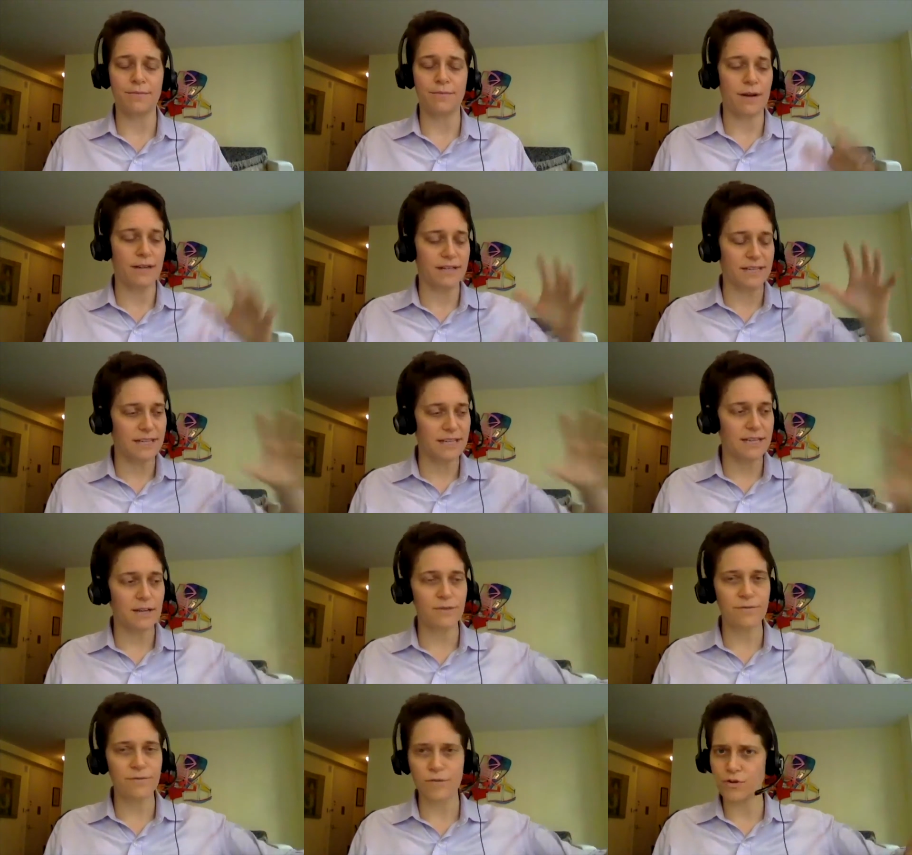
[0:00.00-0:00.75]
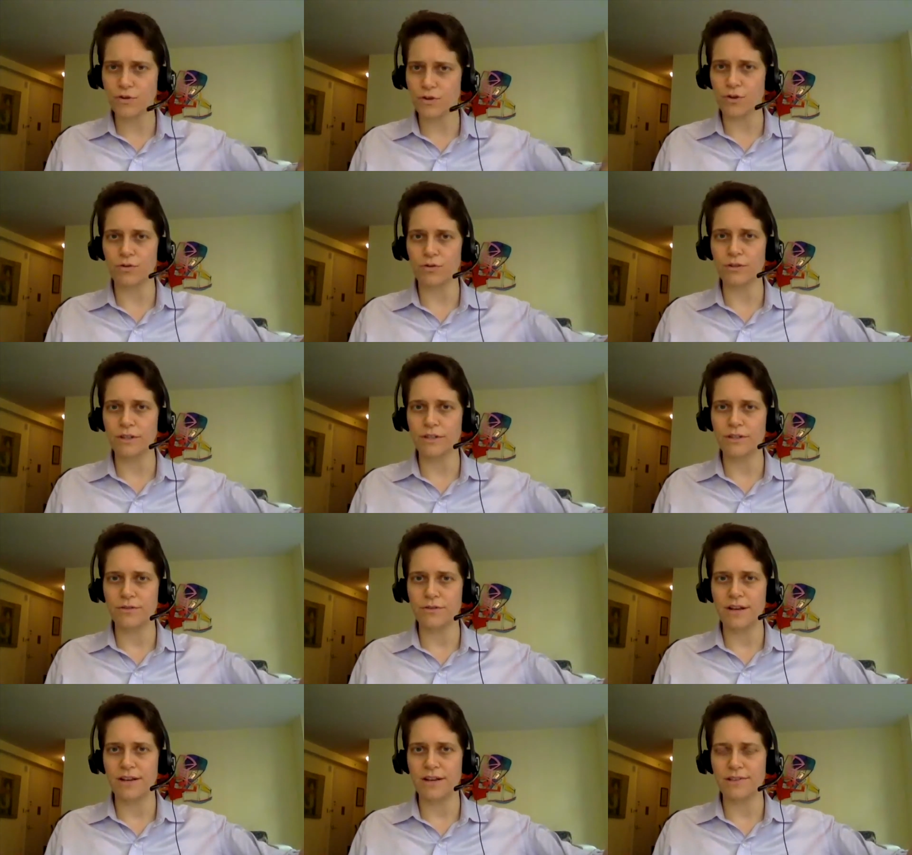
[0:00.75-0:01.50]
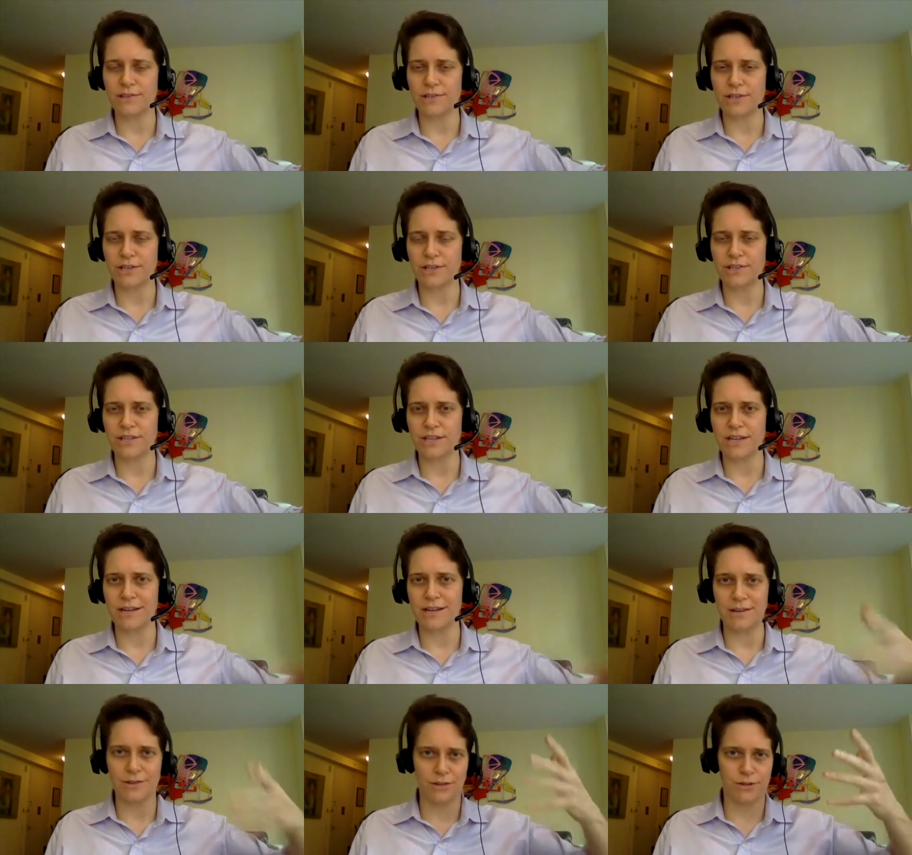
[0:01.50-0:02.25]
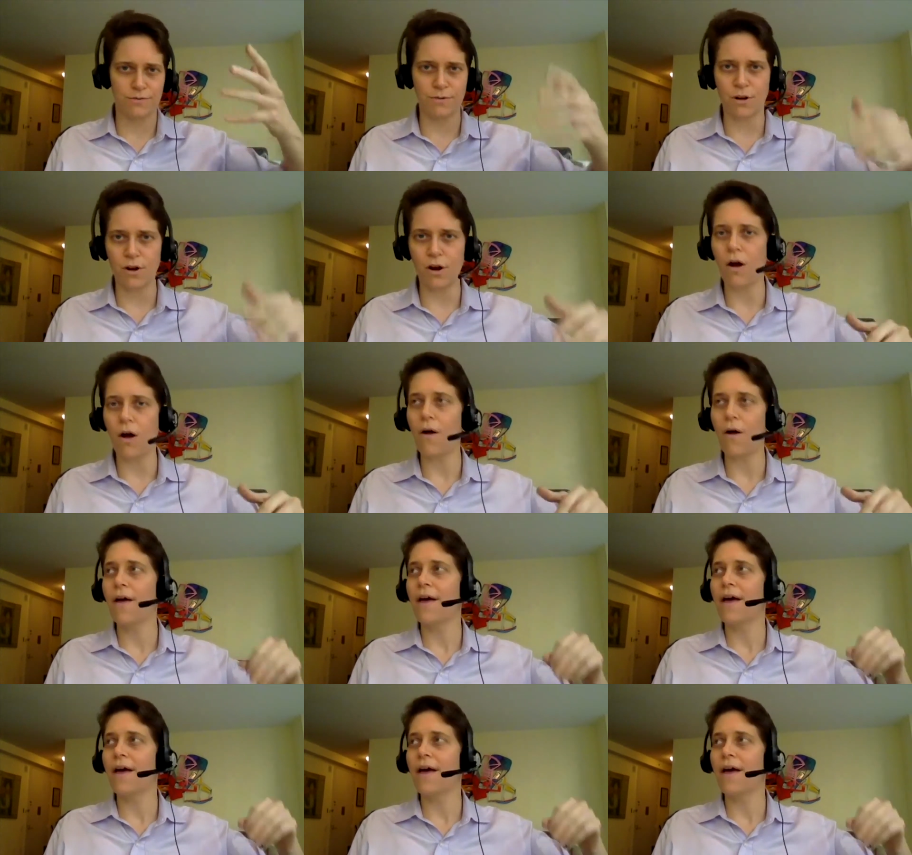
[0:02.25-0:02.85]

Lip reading: did the interviews in early 2016, as you recall.